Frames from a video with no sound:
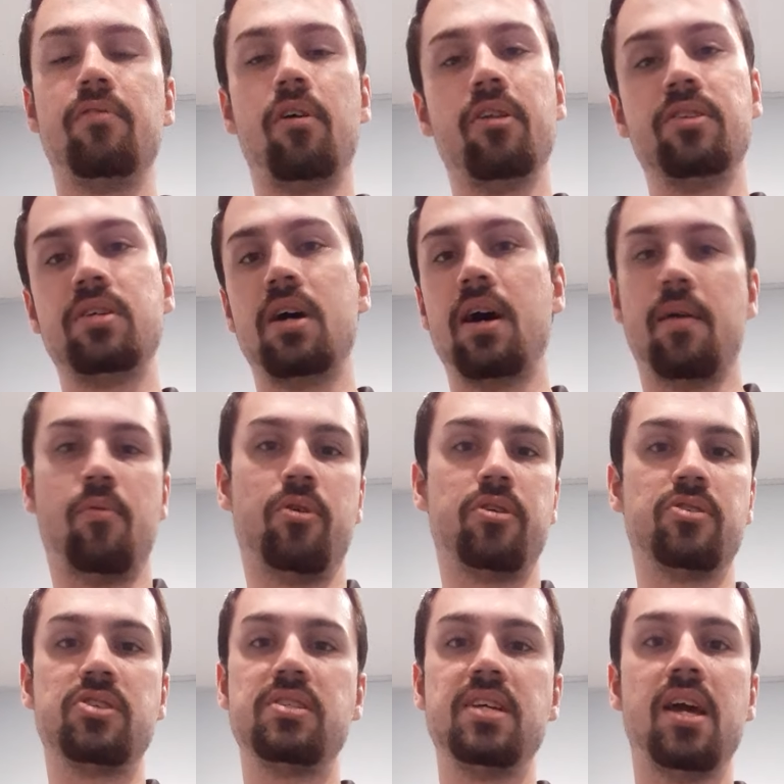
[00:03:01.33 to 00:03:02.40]
all the time while you're
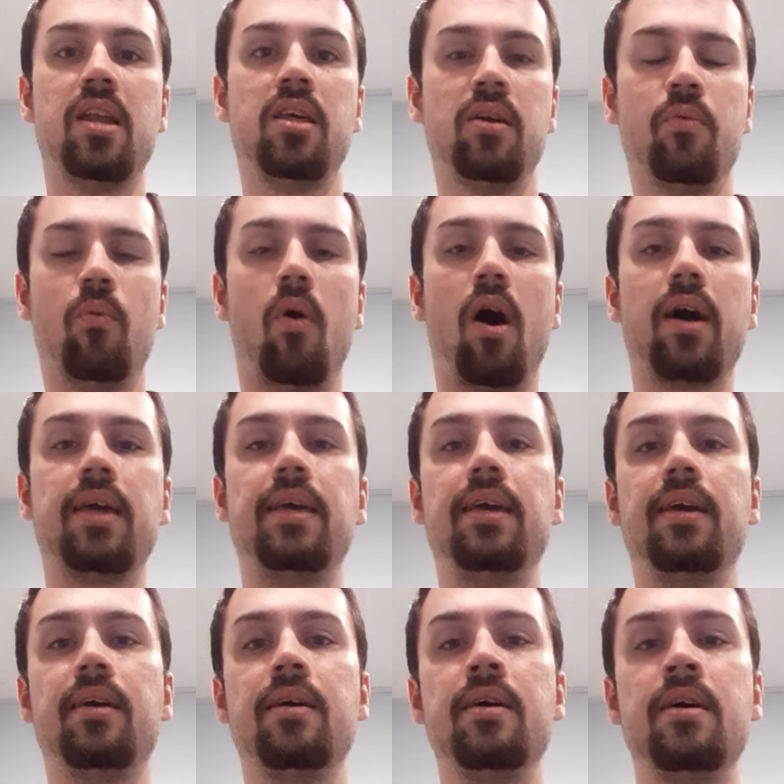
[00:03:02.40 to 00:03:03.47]
standing,
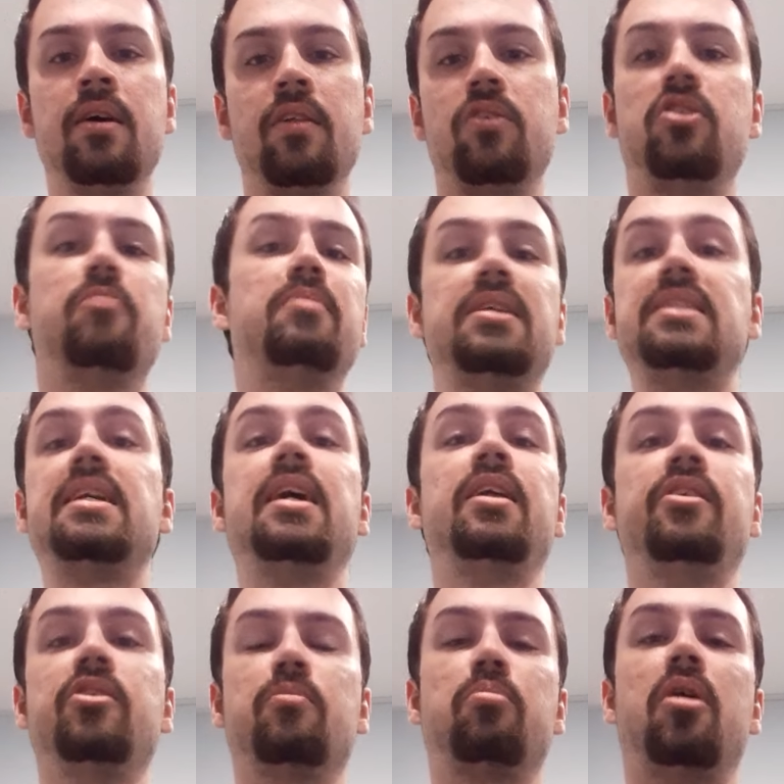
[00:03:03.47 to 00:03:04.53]
walking, maintaining
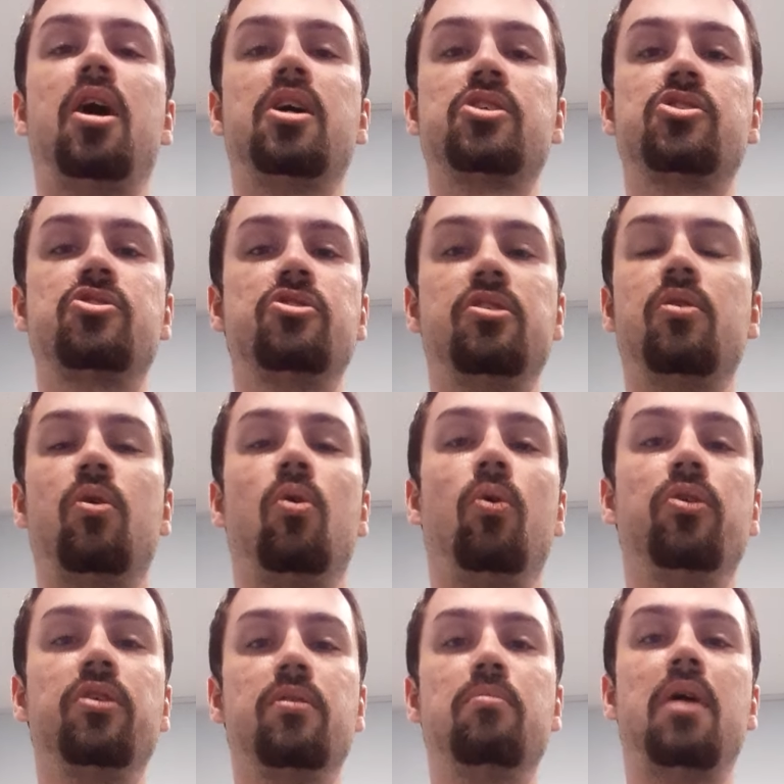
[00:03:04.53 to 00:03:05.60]
your posture,
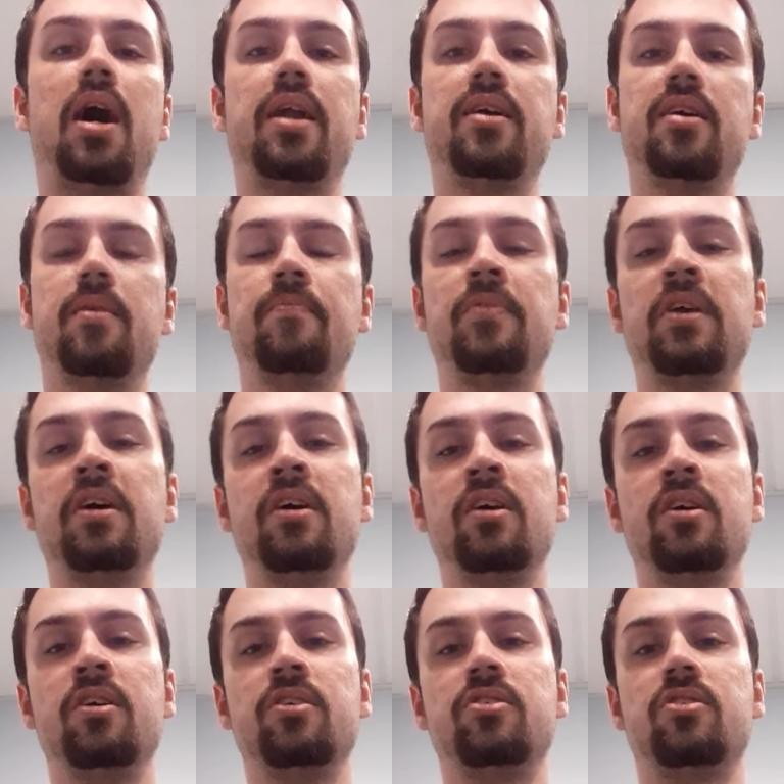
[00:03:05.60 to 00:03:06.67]
holding your body up.
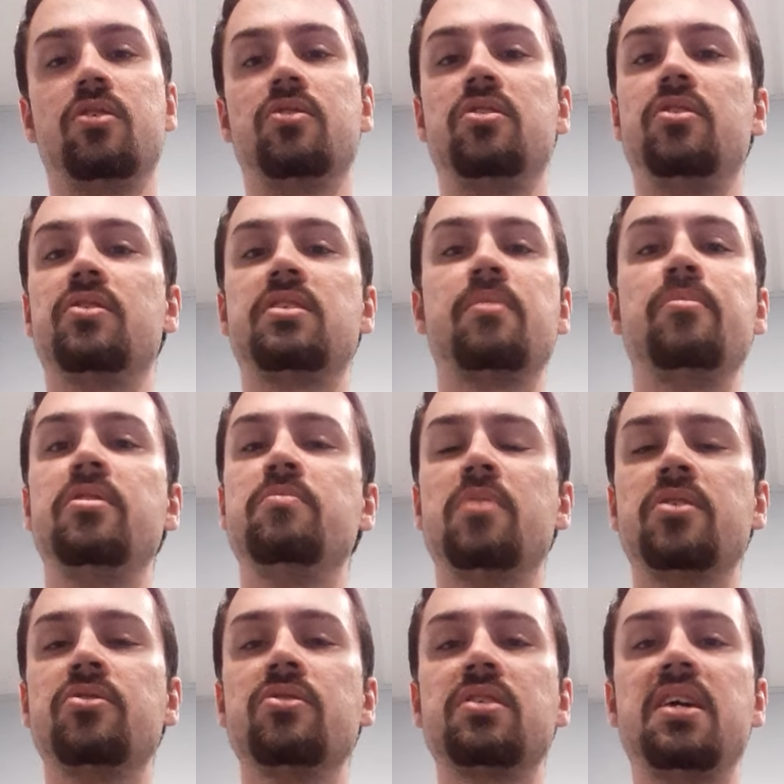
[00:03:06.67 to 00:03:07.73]
So, some of these
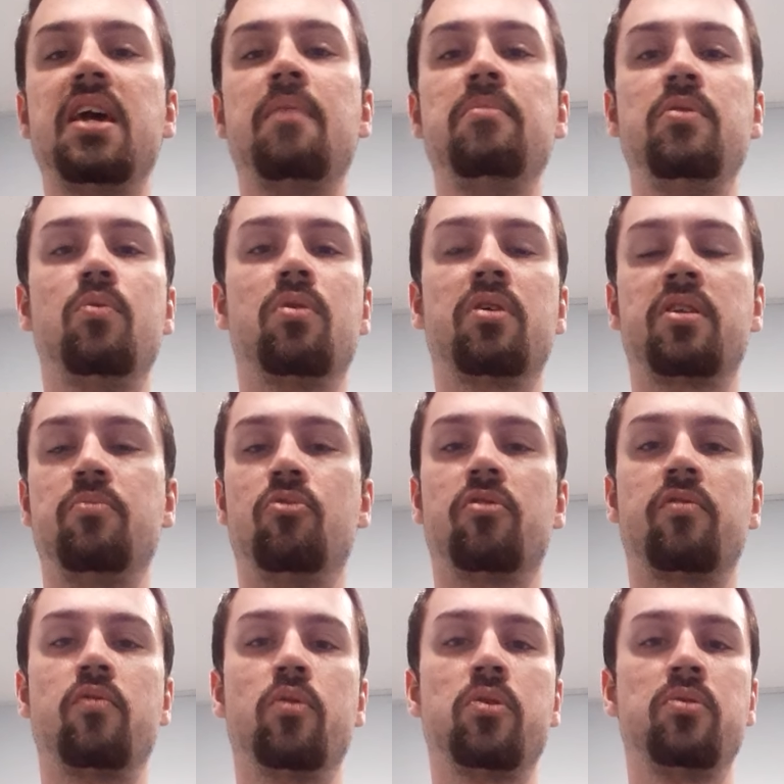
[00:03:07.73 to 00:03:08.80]
muscles can be worked more
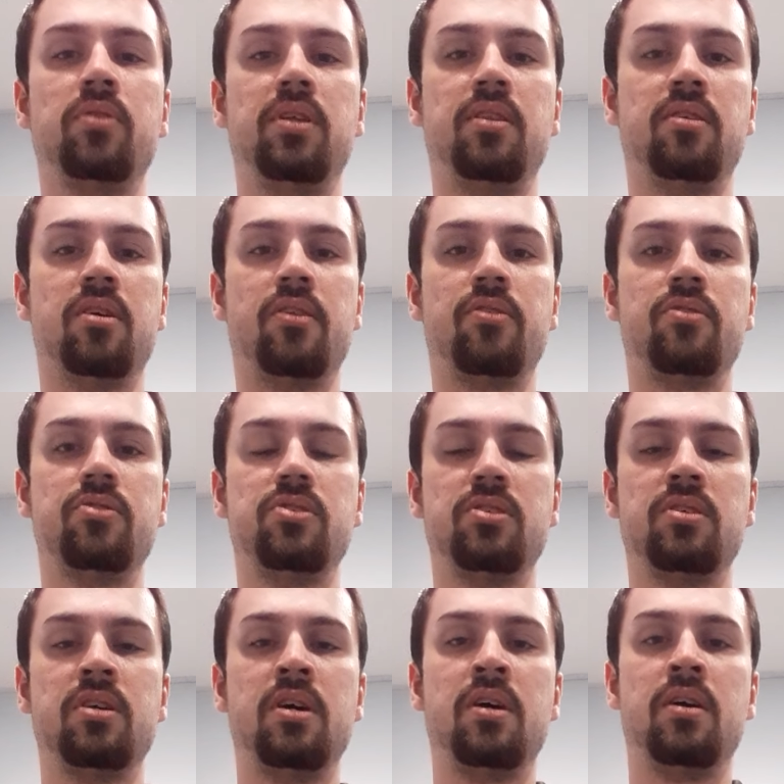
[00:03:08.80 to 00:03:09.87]
frequently than others.
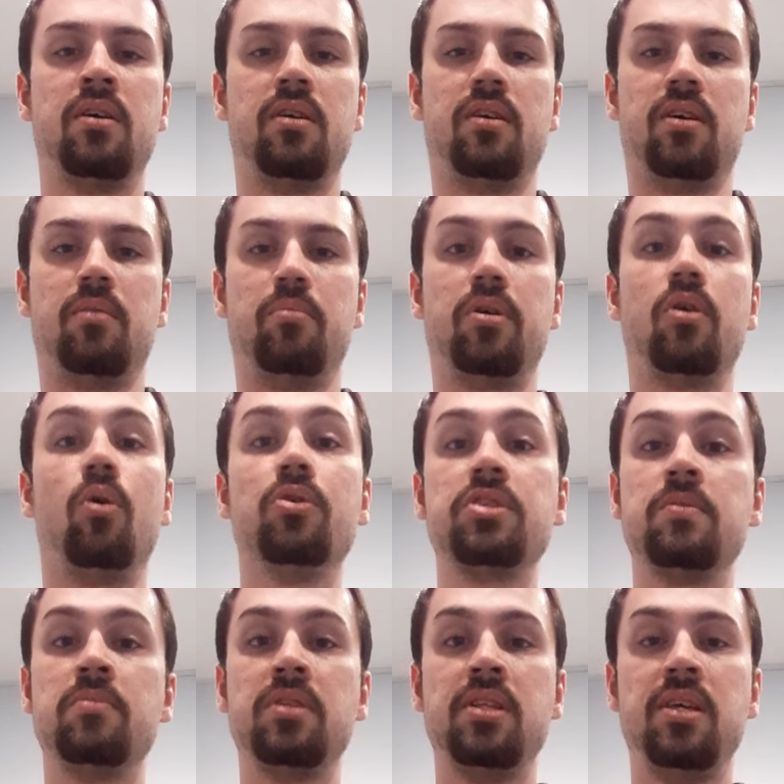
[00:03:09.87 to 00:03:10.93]
But
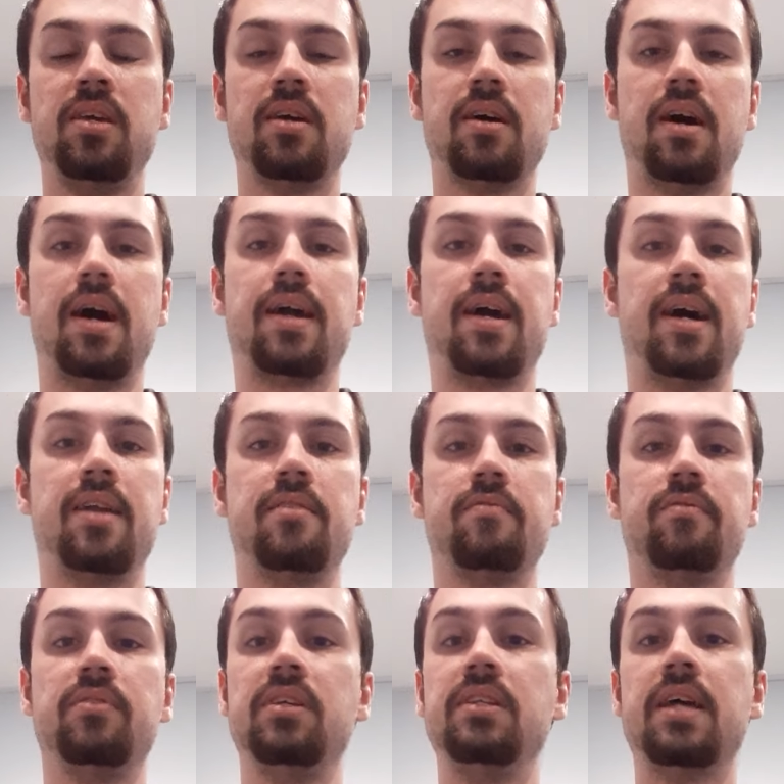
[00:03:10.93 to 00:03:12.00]
ultimately, I kind of
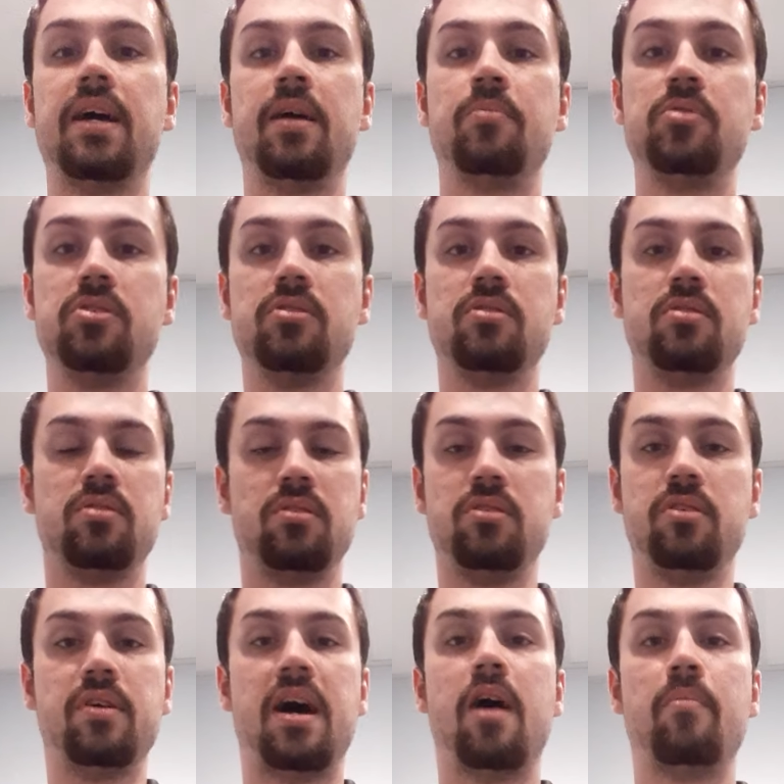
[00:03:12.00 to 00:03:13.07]
leave that up to,
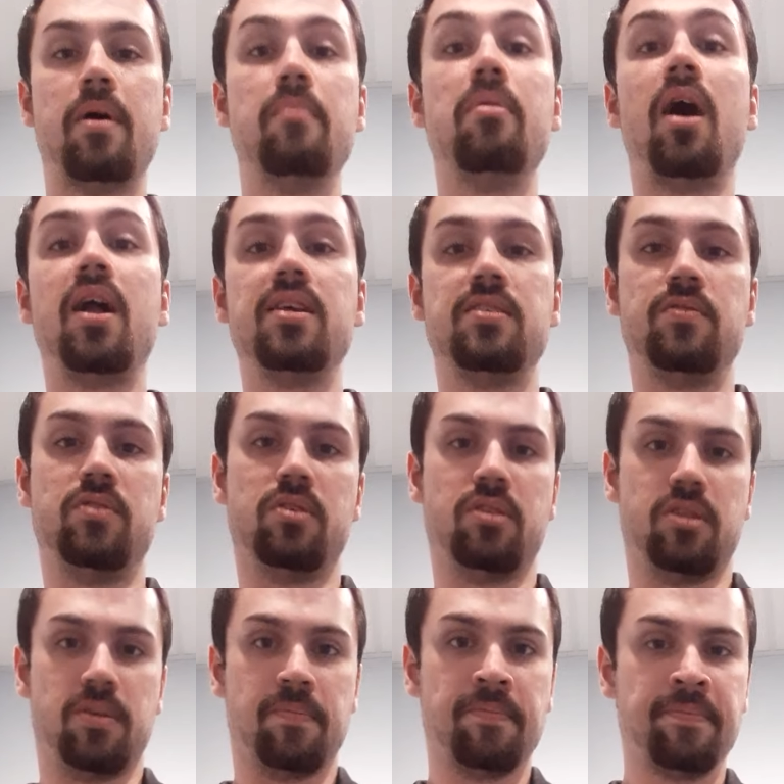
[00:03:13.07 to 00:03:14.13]
how my body's feeling.